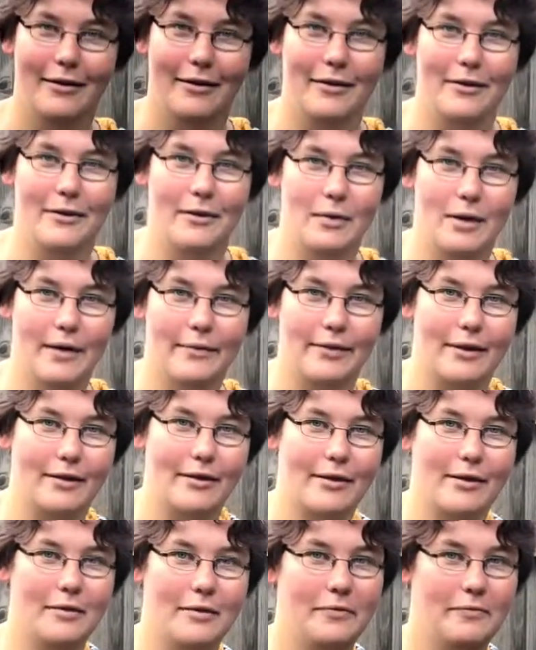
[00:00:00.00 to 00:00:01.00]
there you have it,
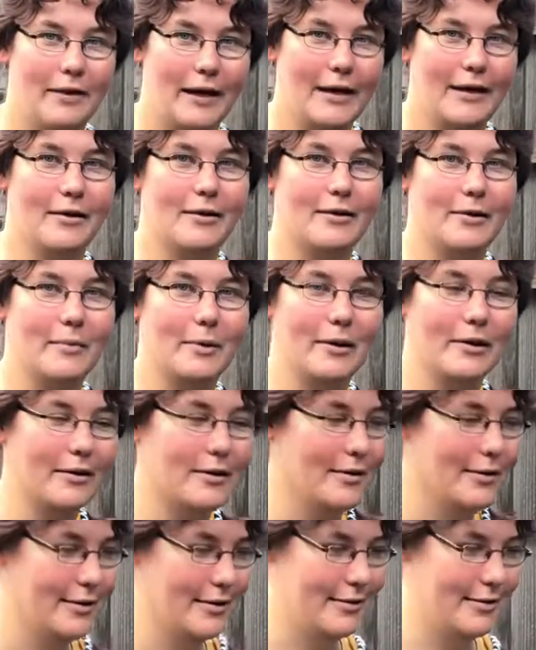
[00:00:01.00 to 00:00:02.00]
Viking armor.
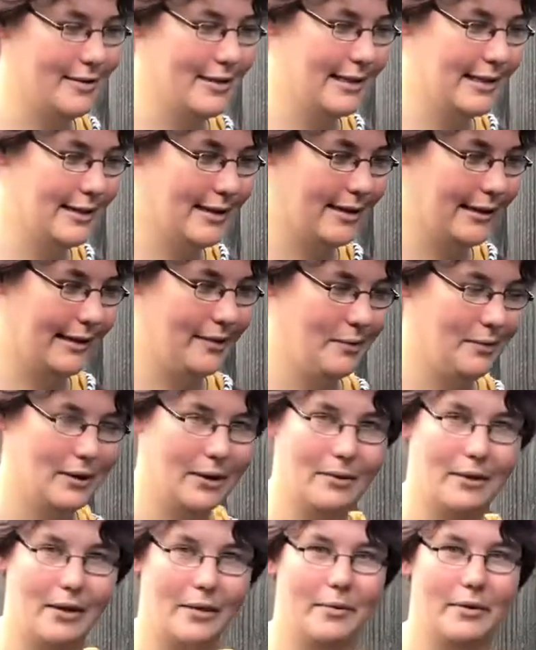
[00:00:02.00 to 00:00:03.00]
These guys knew
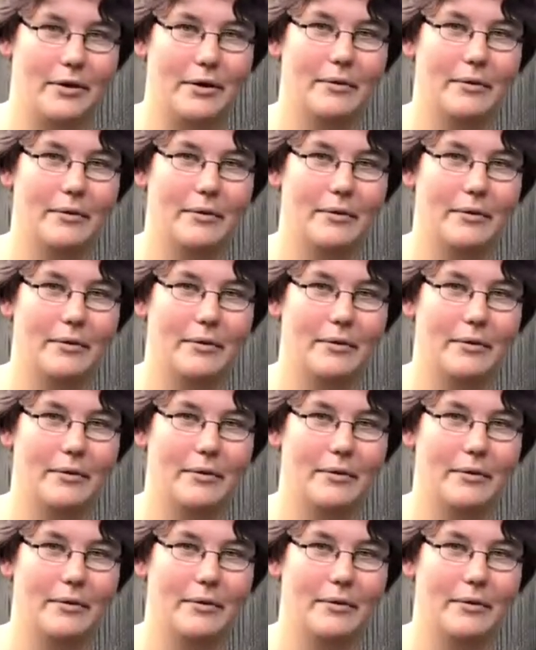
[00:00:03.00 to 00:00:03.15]
what they were